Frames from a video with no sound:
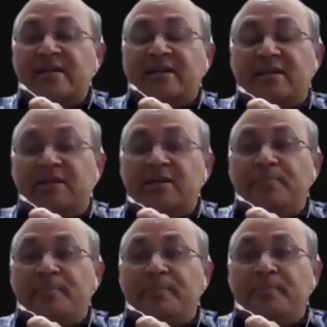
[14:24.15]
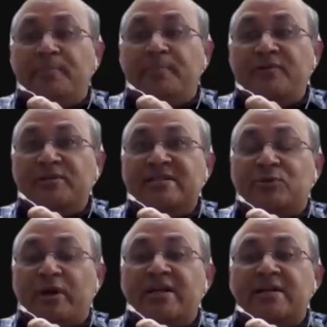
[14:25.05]
The third part of it, which
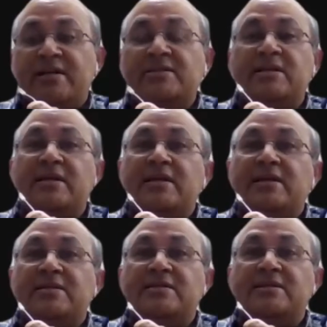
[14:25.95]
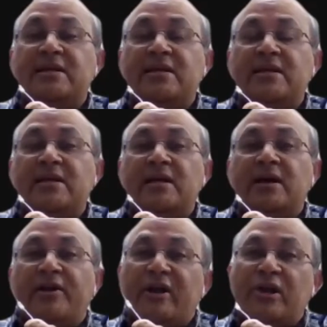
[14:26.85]
is quite interesting, is the
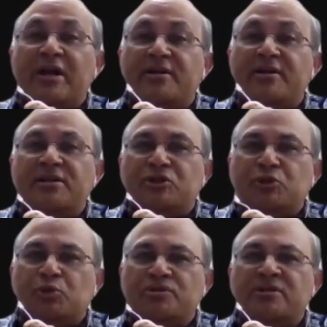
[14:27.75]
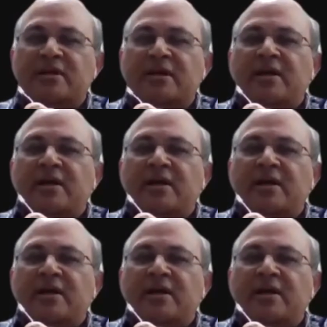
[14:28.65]
regulatory issues.